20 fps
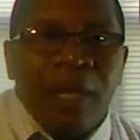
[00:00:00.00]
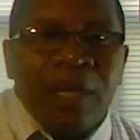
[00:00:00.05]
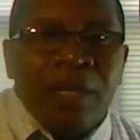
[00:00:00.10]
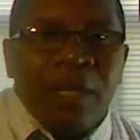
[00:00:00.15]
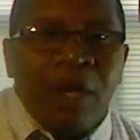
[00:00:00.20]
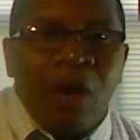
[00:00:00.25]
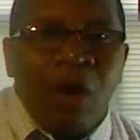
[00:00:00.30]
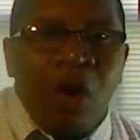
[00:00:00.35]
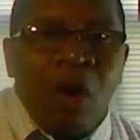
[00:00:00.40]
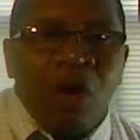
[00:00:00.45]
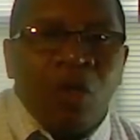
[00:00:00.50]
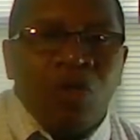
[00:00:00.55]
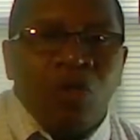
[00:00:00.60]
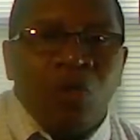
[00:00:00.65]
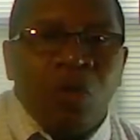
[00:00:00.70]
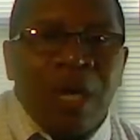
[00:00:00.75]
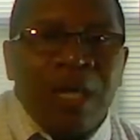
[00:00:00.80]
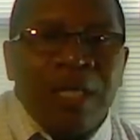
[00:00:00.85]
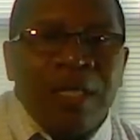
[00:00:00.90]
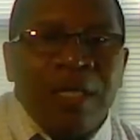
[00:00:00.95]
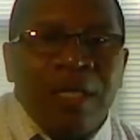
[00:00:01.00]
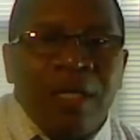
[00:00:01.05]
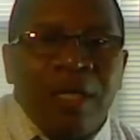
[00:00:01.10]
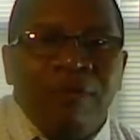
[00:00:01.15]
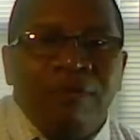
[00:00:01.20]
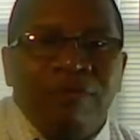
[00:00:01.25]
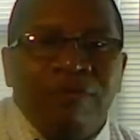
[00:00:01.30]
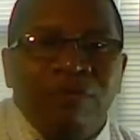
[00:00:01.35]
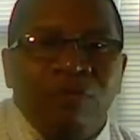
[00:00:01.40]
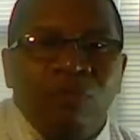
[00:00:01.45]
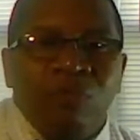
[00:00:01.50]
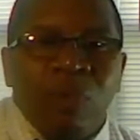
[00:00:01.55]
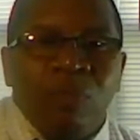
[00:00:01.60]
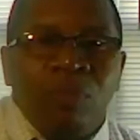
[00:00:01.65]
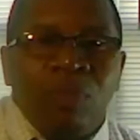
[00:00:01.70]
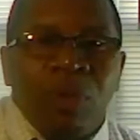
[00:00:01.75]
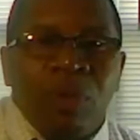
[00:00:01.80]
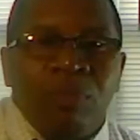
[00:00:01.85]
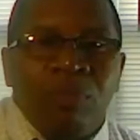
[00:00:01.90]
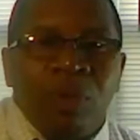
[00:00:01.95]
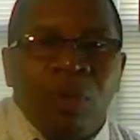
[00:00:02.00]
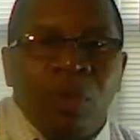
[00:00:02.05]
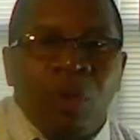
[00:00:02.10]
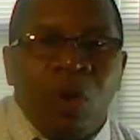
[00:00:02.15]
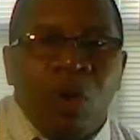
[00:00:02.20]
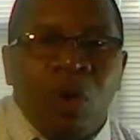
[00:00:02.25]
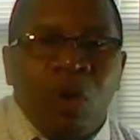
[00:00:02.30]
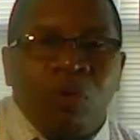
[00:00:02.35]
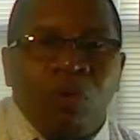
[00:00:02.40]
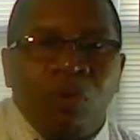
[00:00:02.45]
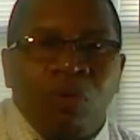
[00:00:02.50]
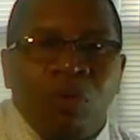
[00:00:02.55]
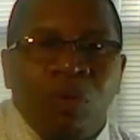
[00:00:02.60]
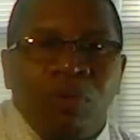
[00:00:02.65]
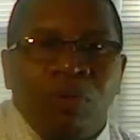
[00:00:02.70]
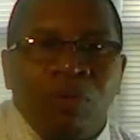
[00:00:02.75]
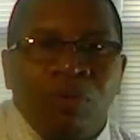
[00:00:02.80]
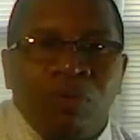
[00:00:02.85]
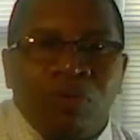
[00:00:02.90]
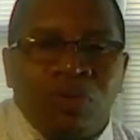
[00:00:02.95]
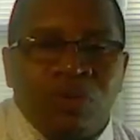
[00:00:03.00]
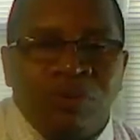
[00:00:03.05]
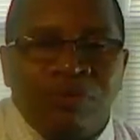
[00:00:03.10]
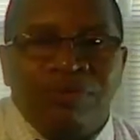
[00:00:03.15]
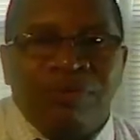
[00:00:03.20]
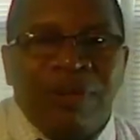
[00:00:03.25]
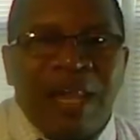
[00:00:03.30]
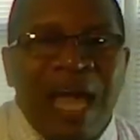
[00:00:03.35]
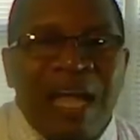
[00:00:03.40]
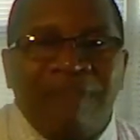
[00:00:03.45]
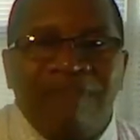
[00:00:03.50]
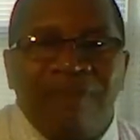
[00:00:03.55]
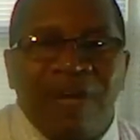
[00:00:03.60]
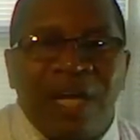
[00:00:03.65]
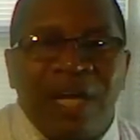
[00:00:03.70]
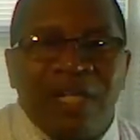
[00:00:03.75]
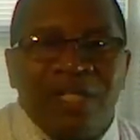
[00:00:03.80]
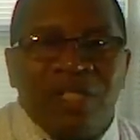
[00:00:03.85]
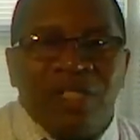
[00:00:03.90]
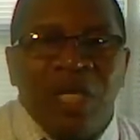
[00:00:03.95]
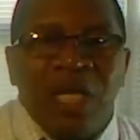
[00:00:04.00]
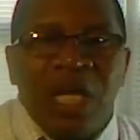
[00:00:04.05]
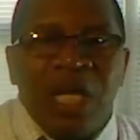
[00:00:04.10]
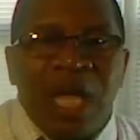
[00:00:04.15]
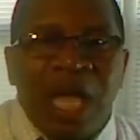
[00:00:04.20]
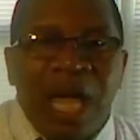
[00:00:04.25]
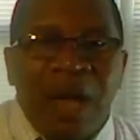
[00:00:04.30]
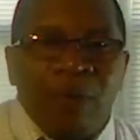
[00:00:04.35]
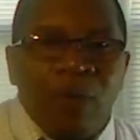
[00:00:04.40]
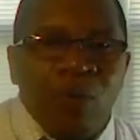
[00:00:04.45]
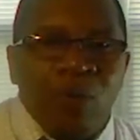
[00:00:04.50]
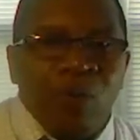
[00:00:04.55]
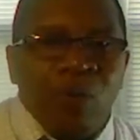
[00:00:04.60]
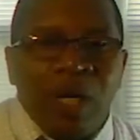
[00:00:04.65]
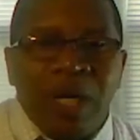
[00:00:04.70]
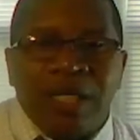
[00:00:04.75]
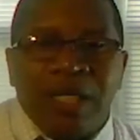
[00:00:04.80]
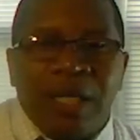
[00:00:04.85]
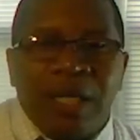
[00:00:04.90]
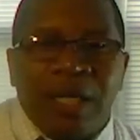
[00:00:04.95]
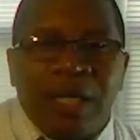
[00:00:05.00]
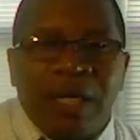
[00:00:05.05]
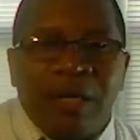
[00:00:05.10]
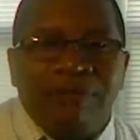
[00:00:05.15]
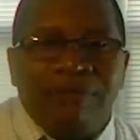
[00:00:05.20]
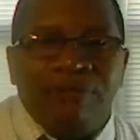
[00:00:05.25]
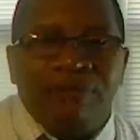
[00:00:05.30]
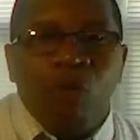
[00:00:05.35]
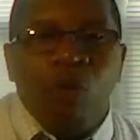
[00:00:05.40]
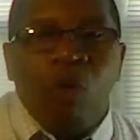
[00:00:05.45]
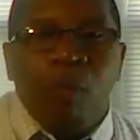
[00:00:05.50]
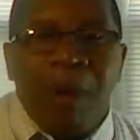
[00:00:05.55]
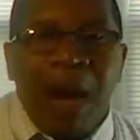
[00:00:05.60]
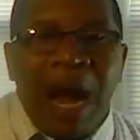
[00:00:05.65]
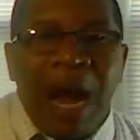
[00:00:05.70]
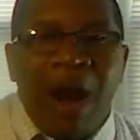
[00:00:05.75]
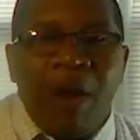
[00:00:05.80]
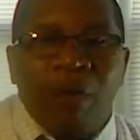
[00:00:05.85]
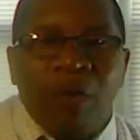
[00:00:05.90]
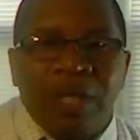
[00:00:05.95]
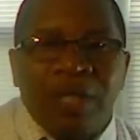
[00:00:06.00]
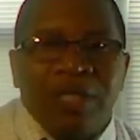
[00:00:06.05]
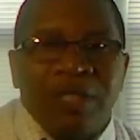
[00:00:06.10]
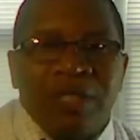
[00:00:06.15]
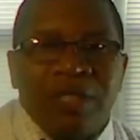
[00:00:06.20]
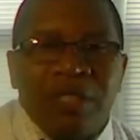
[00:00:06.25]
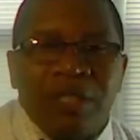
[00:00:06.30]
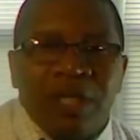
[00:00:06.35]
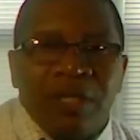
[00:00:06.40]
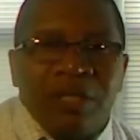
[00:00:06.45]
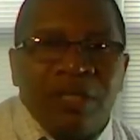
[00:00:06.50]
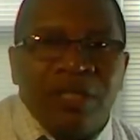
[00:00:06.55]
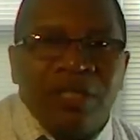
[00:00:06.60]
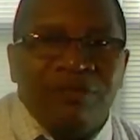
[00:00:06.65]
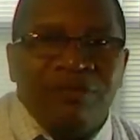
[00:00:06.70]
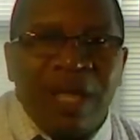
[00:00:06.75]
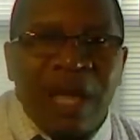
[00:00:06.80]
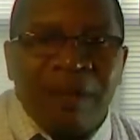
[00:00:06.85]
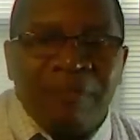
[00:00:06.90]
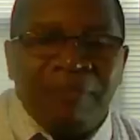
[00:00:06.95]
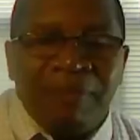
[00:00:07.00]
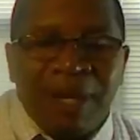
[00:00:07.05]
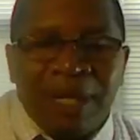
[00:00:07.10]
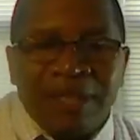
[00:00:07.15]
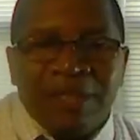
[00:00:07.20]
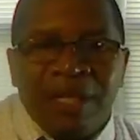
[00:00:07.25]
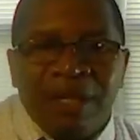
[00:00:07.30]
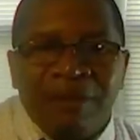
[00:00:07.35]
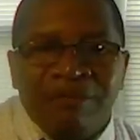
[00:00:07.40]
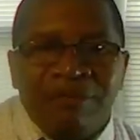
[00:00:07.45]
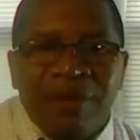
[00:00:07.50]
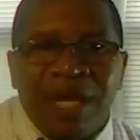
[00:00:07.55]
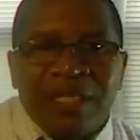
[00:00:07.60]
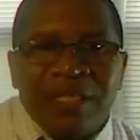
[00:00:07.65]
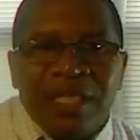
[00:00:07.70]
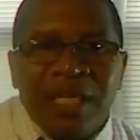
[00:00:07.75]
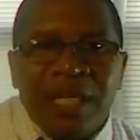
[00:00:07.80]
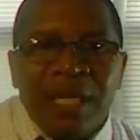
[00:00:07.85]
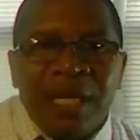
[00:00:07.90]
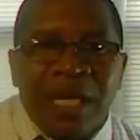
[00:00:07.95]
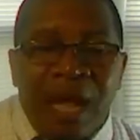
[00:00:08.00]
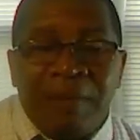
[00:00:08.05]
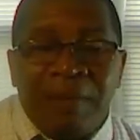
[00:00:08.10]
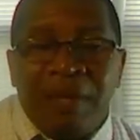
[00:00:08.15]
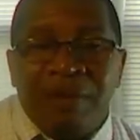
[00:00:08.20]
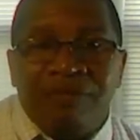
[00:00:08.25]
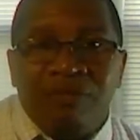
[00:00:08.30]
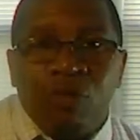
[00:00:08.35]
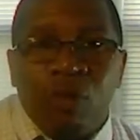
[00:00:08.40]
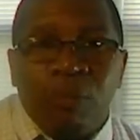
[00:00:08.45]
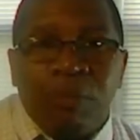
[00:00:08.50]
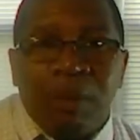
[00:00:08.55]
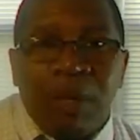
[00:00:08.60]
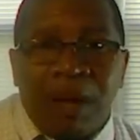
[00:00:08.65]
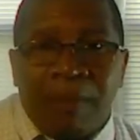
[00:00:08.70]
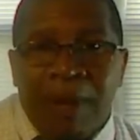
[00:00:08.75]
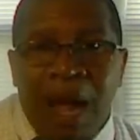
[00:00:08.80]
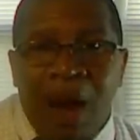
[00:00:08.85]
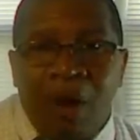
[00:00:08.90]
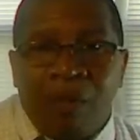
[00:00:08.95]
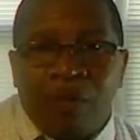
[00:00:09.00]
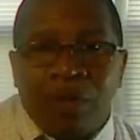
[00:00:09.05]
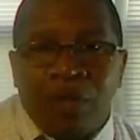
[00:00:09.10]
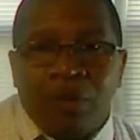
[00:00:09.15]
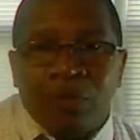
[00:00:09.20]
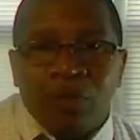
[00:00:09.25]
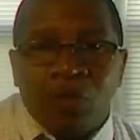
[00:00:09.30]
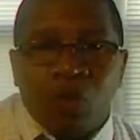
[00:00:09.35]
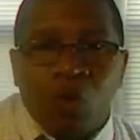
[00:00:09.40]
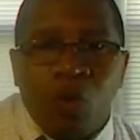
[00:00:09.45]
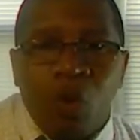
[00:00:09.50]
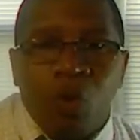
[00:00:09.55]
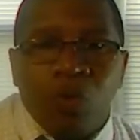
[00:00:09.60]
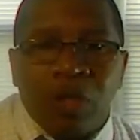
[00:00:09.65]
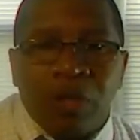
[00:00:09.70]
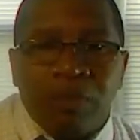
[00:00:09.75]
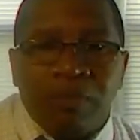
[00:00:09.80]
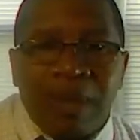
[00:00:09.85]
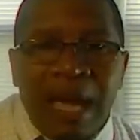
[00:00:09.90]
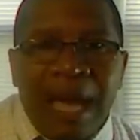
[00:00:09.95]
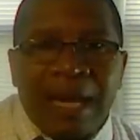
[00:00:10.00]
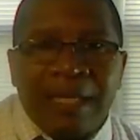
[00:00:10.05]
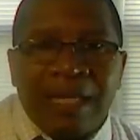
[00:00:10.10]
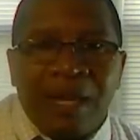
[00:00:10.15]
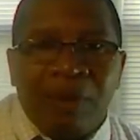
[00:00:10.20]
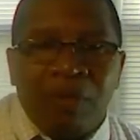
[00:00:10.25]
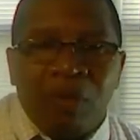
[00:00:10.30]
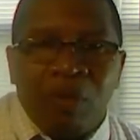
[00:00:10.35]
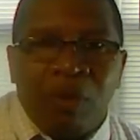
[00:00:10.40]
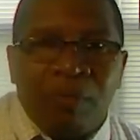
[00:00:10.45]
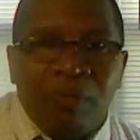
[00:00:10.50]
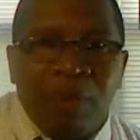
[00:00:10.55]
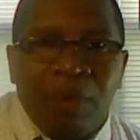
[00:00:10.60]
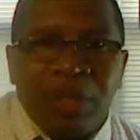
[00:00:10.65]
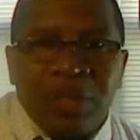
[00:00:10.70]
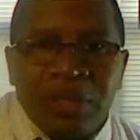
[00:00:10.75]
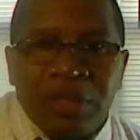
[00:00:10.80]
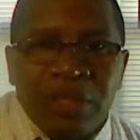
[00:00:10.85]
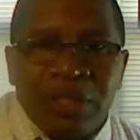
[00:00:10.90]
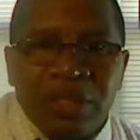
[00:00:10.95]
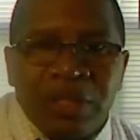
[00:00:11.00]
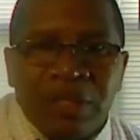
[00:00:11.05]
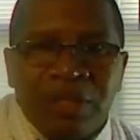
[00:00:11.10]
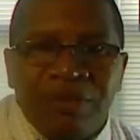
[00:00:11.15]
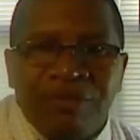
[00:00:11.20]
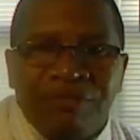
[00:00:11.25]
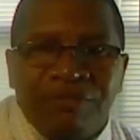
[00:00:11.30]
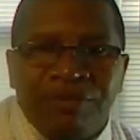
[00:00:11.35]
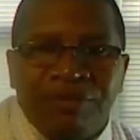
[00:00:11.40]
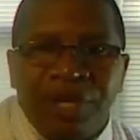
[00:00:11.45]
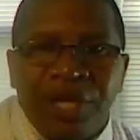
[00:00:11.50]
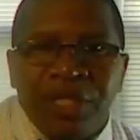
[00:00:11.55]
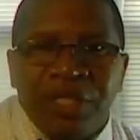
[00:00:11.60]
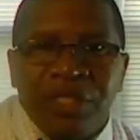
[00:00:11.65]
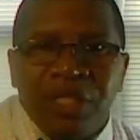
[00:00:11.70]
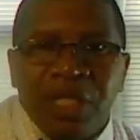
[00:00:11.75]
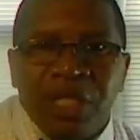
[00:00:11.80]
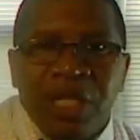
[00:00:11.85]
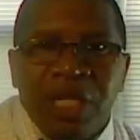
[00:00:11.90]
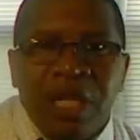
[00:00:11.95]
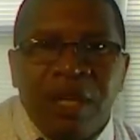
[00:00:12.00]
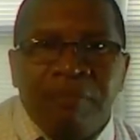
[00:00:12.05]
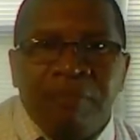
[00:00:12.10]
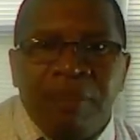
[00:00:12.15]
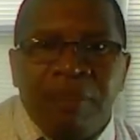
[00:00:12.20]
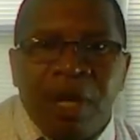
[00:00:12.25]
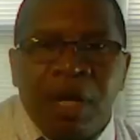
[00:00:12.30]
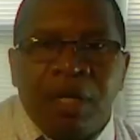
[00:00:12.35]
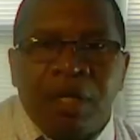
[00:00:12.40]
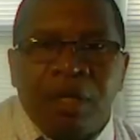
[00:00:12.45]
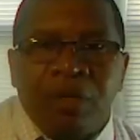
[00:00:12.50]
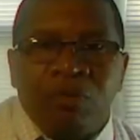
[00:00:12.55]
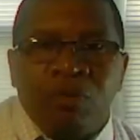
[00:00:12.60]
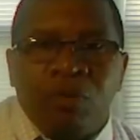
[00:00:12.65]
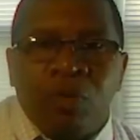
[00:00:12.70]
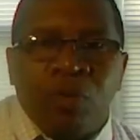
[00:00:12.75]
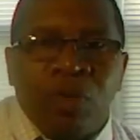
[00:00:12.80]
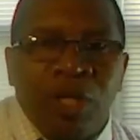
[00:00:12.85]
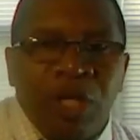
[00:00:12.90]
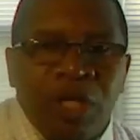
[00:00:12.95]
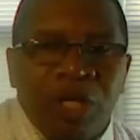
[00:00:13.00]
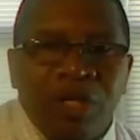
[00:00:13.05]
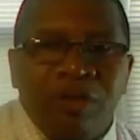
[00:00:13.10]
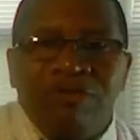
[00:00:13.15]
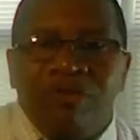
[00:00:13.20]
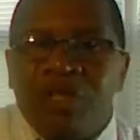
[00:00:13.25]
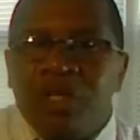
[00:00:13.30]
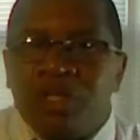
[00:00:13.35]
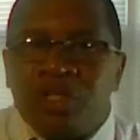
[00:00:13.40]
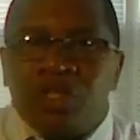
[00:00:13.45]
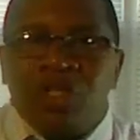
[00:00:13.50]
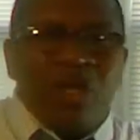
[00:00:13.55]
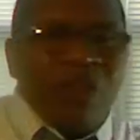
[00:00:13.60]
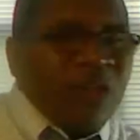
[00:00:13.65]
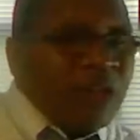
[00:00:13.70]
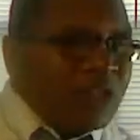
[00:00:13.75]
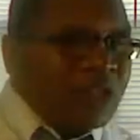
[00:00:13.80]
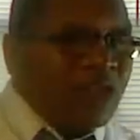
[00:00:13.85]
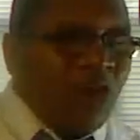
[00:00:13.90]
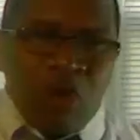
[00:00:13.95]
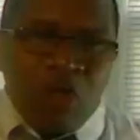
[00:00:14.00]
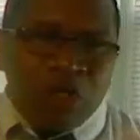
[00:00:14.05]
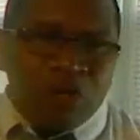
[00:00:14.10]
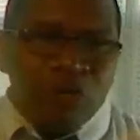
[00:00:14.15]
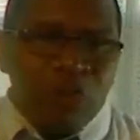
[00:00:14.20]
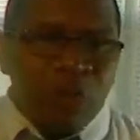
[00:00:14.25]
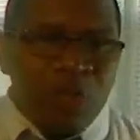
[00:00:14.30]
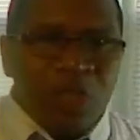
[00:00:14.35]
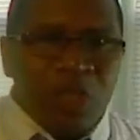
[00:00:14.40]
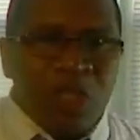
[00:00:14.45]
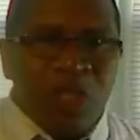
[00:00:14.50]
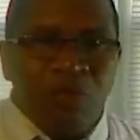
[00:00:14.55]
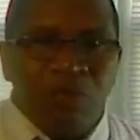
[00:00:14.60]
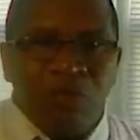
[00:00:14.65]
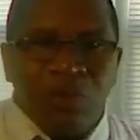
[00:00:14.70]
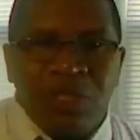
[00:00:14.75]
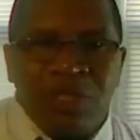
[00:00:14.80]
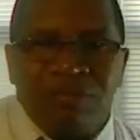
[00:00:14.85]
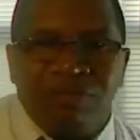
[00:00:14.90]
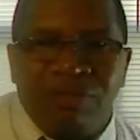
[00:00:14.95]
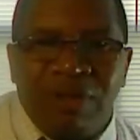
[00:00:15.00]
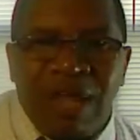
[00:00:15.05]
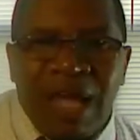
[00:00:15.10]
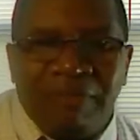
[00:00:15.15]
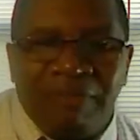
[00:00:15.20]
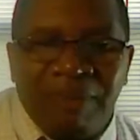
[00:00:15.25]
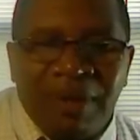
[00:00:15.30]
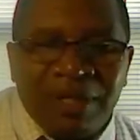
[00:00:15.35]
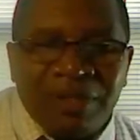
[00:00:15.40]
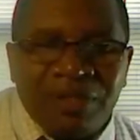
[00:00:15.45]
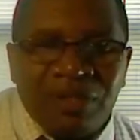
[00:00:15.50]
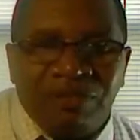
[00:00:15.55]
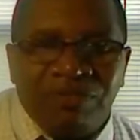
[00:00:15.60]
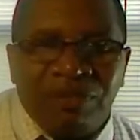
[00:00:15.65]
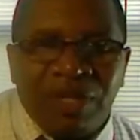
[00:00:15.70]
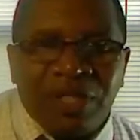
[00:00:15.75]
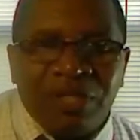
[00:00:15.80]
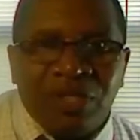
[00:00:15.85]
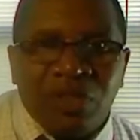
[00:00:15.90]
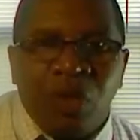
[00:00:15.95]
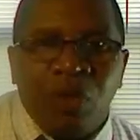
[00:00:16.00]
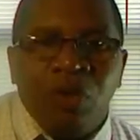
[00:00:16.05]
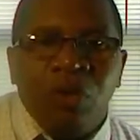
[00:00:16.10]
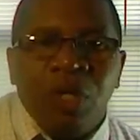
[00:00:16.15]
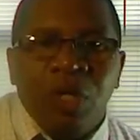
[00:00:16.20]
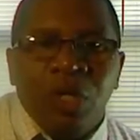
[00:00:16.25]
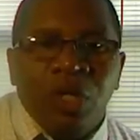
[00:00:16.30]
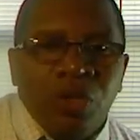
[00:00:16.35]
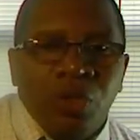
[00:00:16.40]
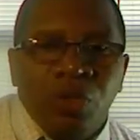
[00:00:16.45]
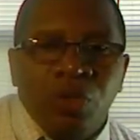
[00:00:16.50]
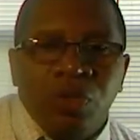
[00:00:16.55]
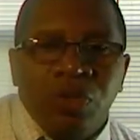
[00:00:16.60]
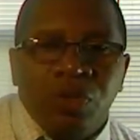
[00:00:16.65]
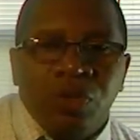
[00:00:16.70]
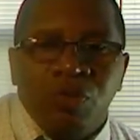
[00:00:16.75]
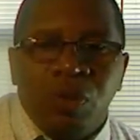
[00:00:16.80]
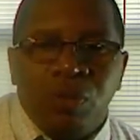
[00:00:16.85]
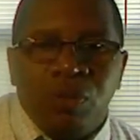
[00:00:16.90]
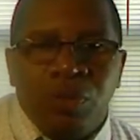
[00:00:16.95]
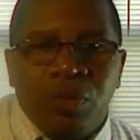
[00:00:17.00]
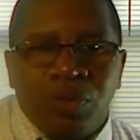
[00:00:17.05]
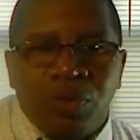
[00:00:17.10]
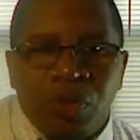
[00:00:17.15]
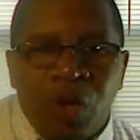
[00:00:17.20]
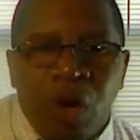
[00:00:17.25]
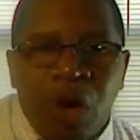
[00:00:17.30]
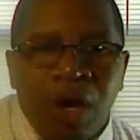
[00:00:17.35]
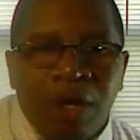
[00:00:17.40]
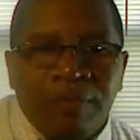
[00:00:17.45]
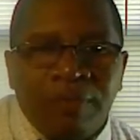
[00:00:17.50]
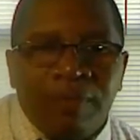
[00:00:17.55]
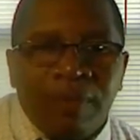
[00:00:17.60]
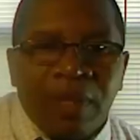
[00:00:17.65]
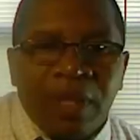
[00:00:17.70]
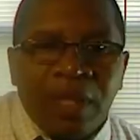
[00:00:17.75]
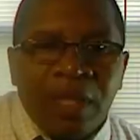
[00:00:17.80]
Now also, I loved when we put on some flak vests, and we went full power against each other in these flak vests. I mean full power. There was no holding back. Now we weren't punching each other in the face, but we were hitting each other as hard as we could with these flak vests on, using what we were taught.